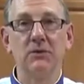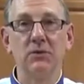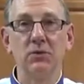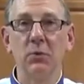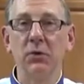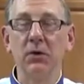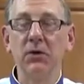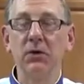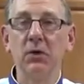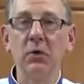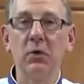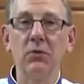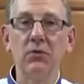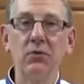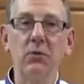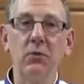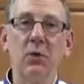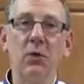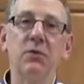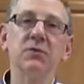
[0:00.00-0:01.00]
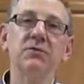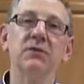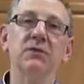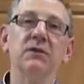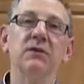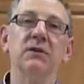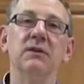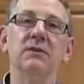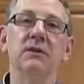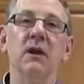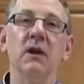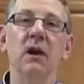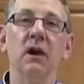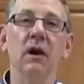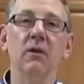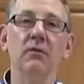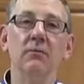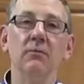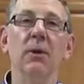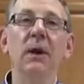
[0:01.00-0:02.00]
So we're going to go through a whole series
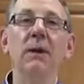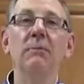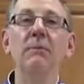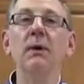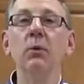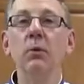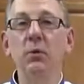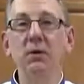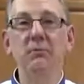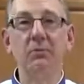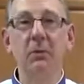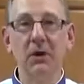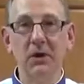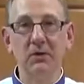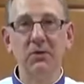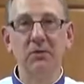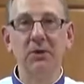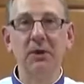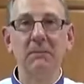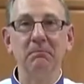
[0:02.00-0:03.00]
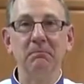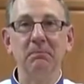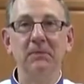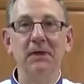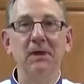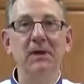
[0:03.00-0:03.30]
of piping with buttercream.